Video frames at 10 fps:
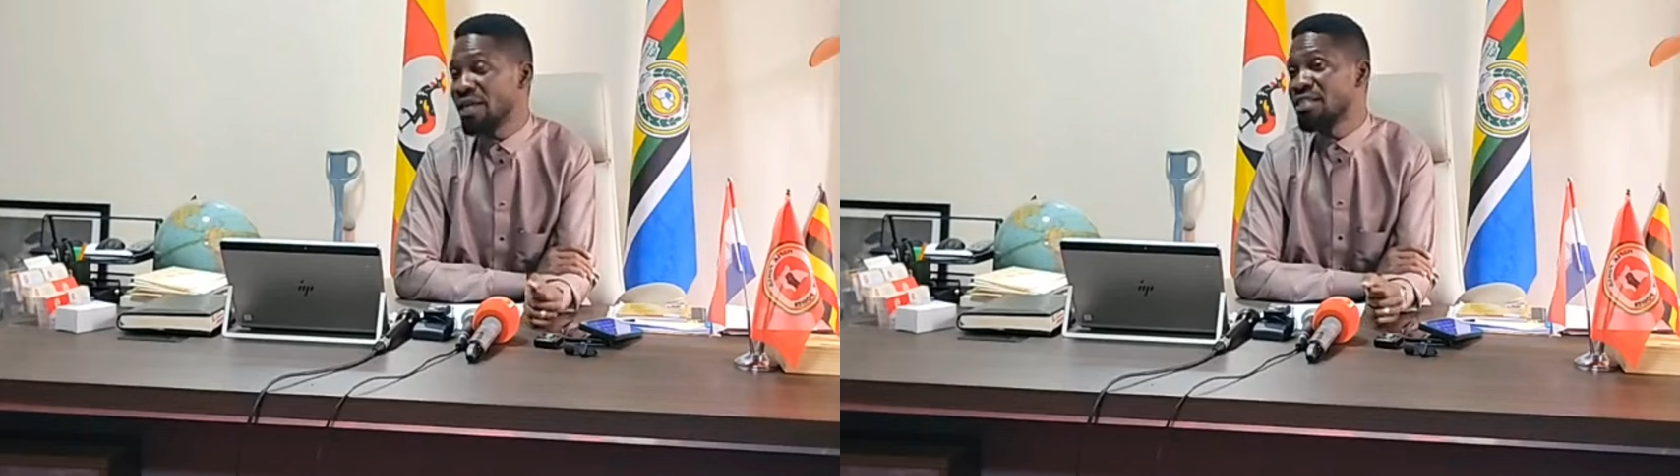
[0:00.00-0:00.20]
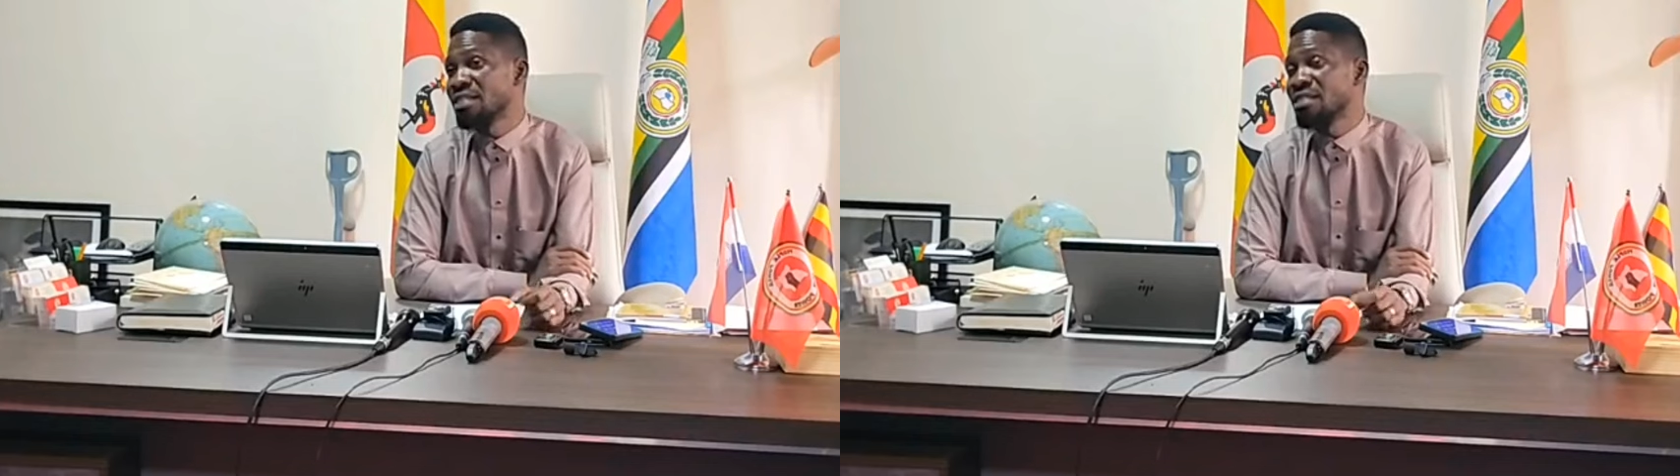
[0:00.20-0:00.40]

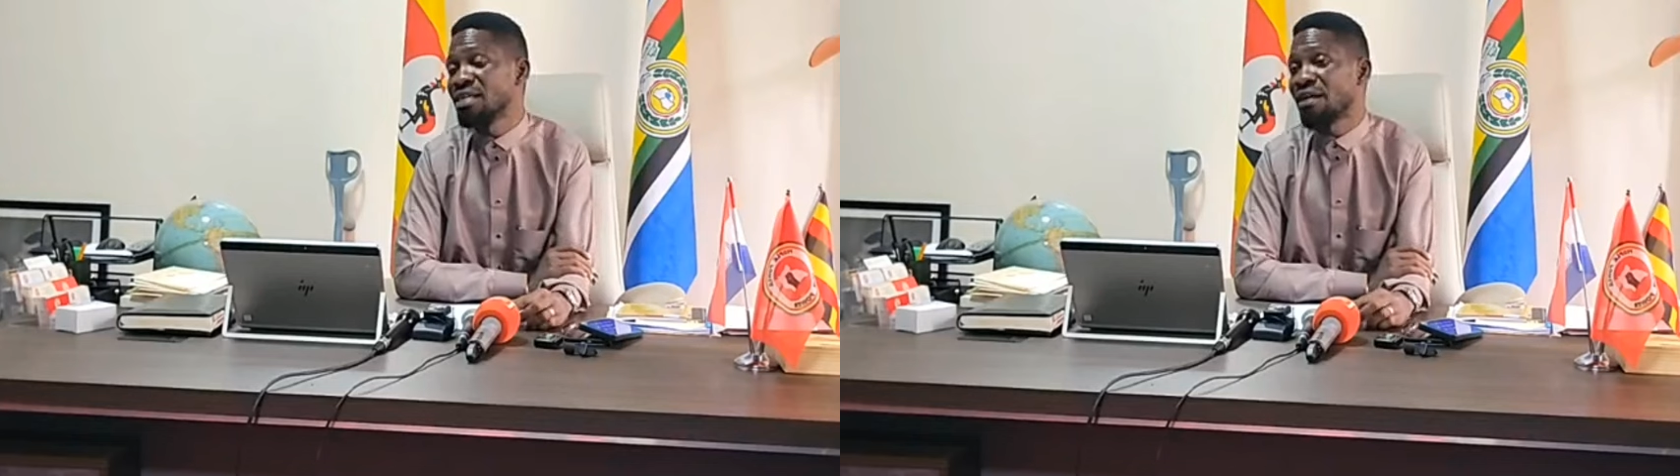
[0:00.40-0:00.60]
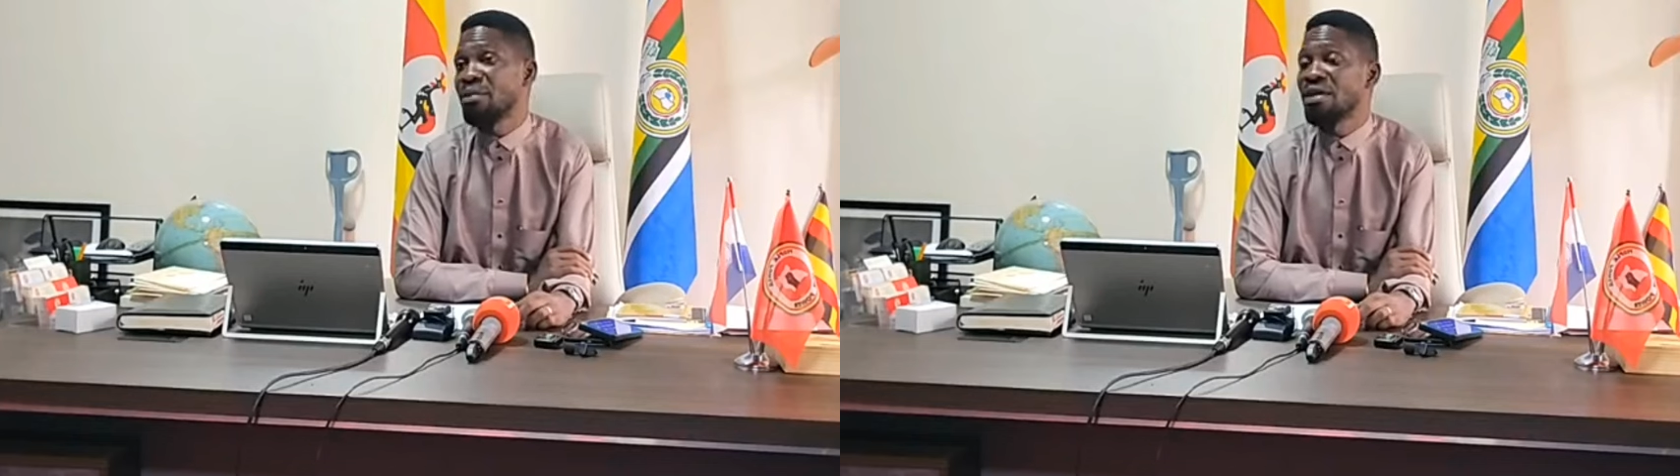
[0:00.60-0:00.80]

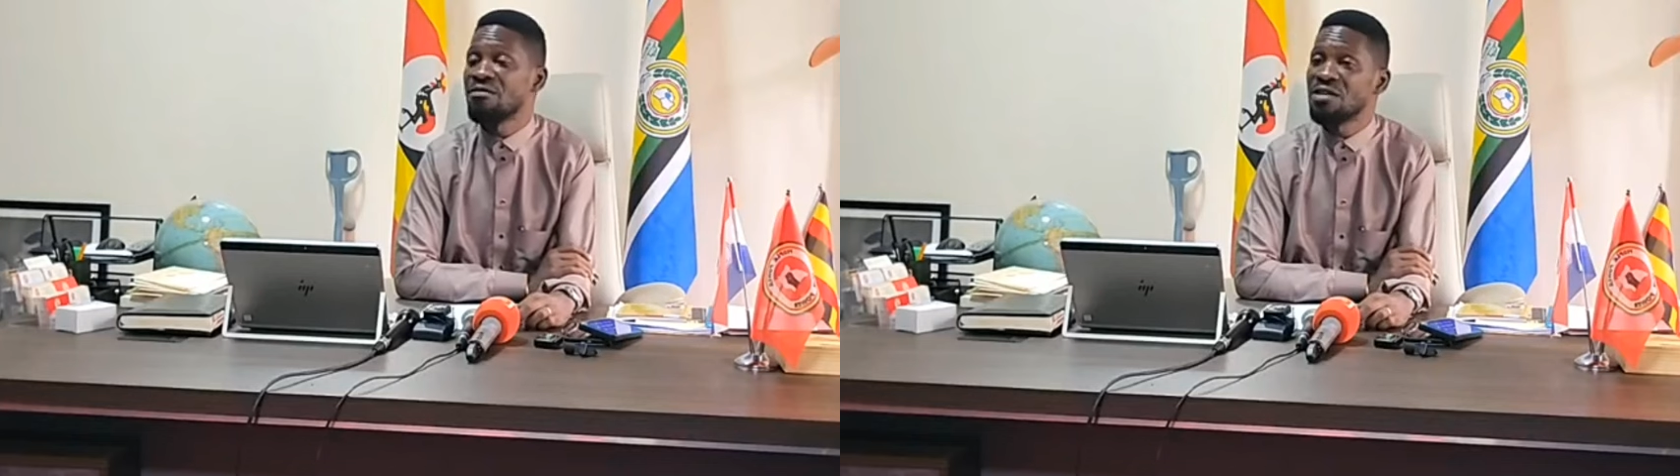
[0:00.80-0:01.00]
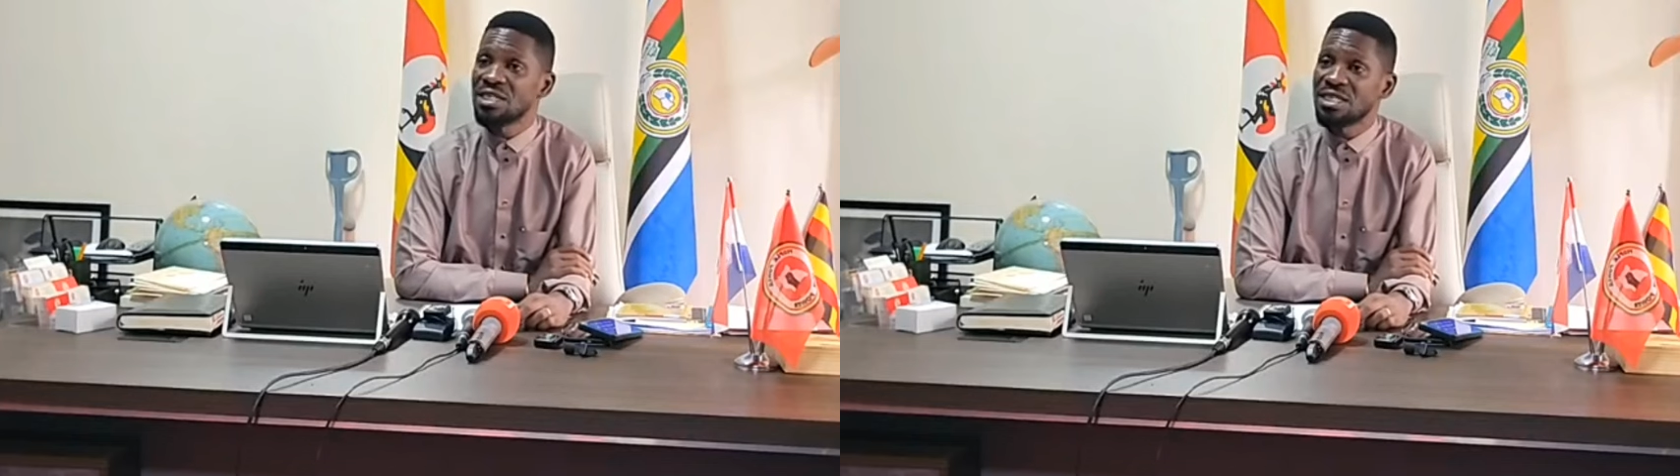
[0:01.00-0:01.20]
agents have been
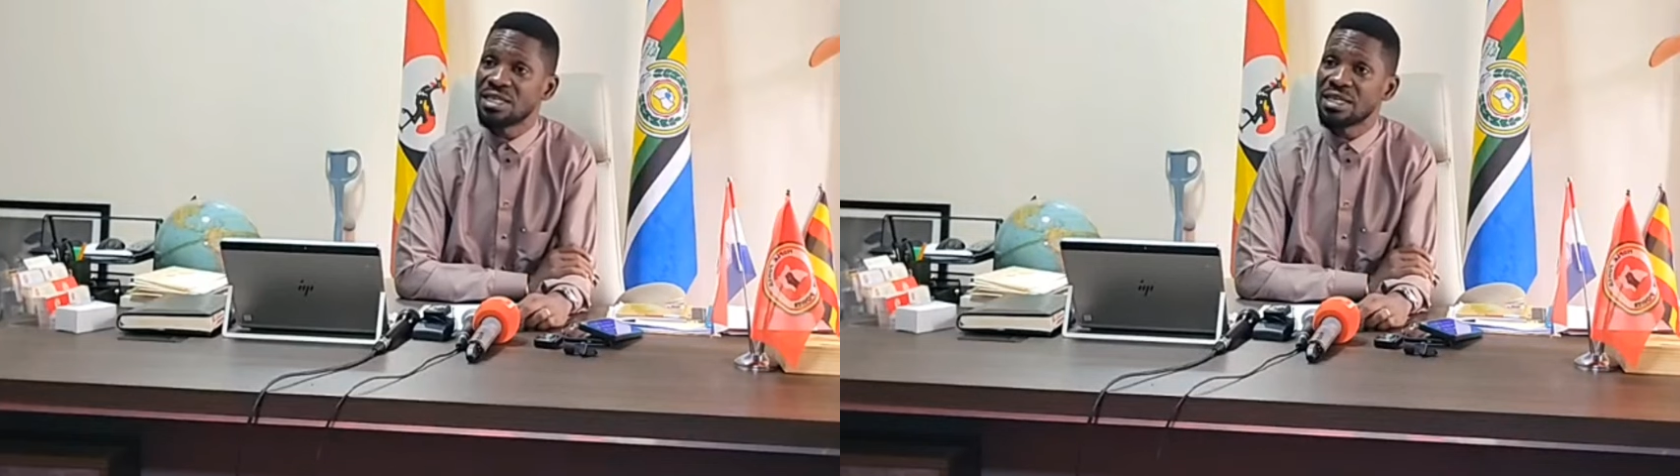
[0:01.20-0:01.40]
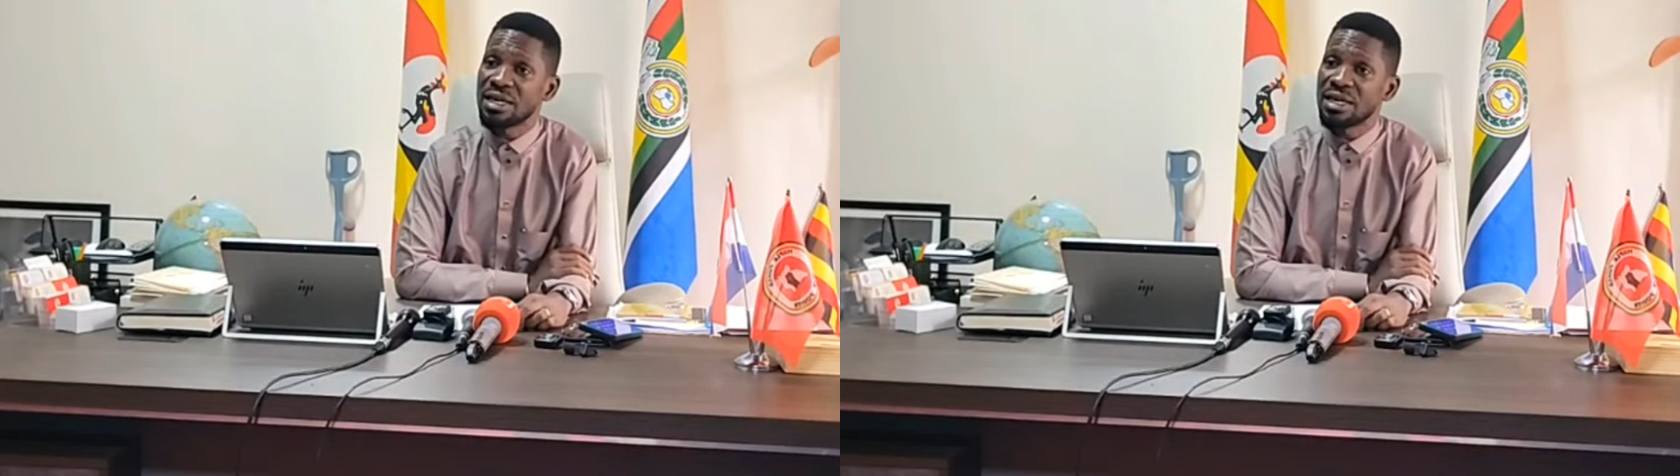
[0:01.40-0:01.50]
visiting